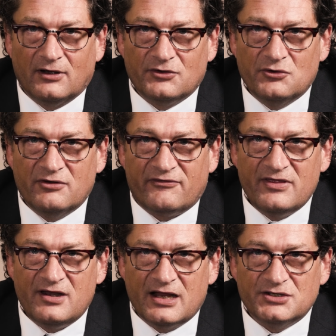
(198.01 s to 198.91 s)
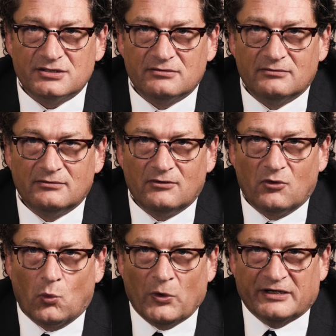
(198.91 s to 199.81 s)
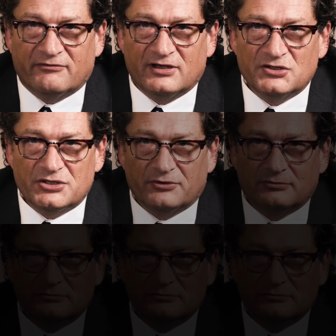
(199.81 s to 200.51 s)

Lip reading: You defend the nation, we defend you.